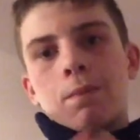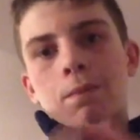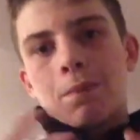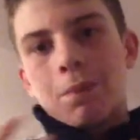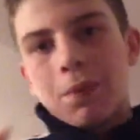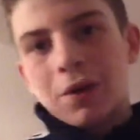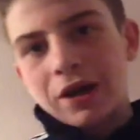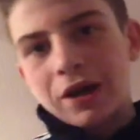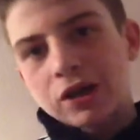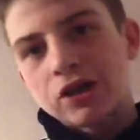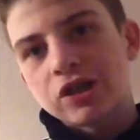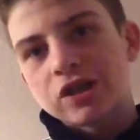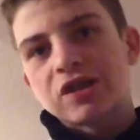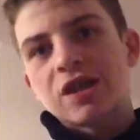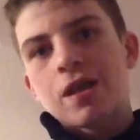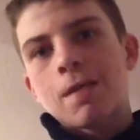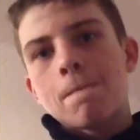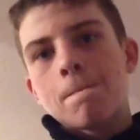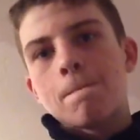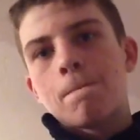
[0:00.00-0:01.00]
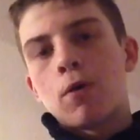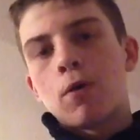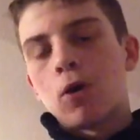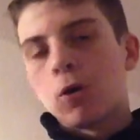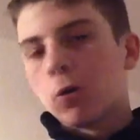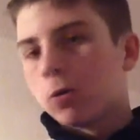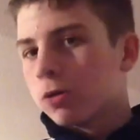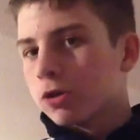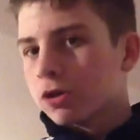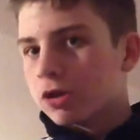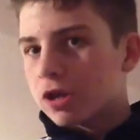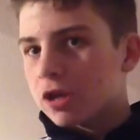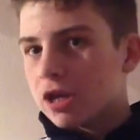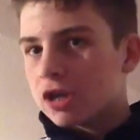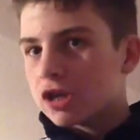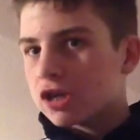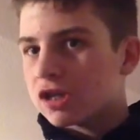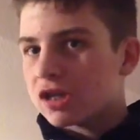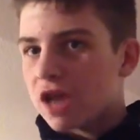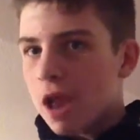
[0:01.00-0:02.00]
But it just didn't pull
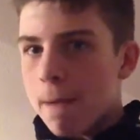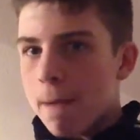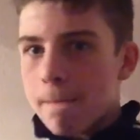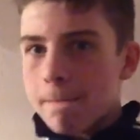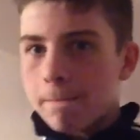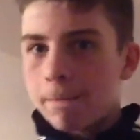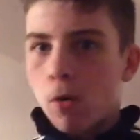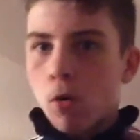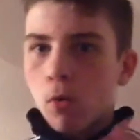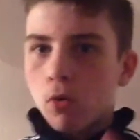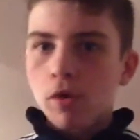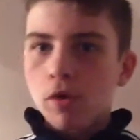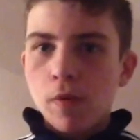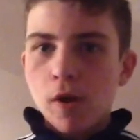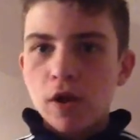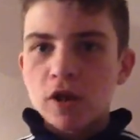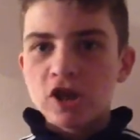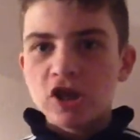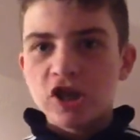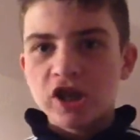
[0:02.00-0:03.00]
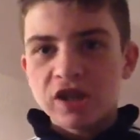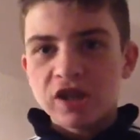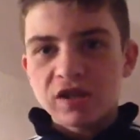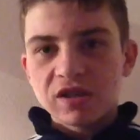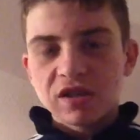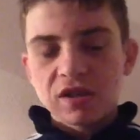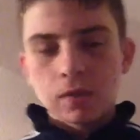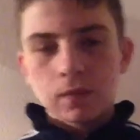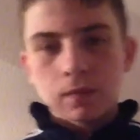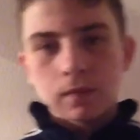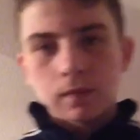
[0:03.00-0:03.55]
the punches.